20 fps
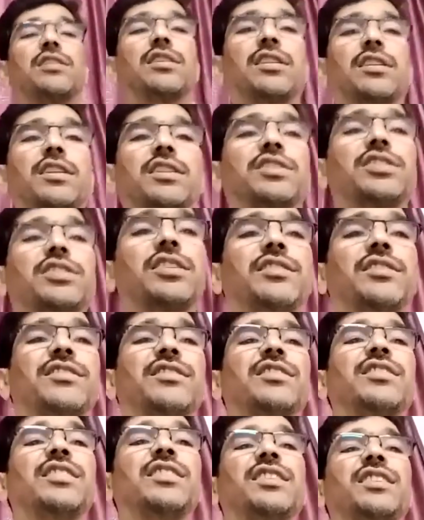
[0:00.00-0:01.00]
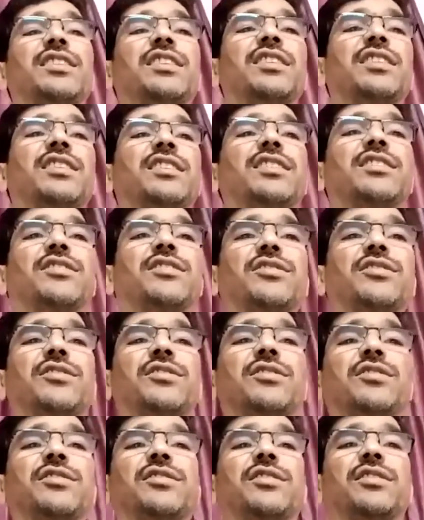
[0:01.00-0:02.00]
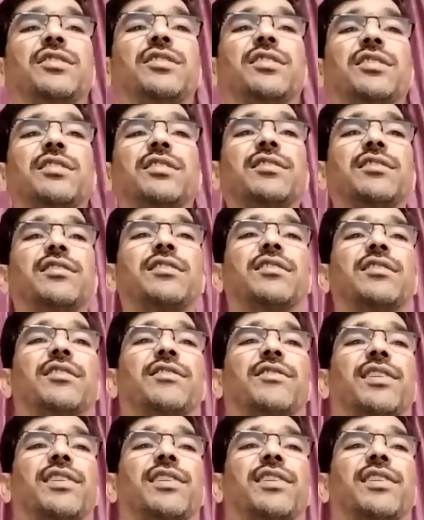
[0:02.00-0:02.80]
connections. So all this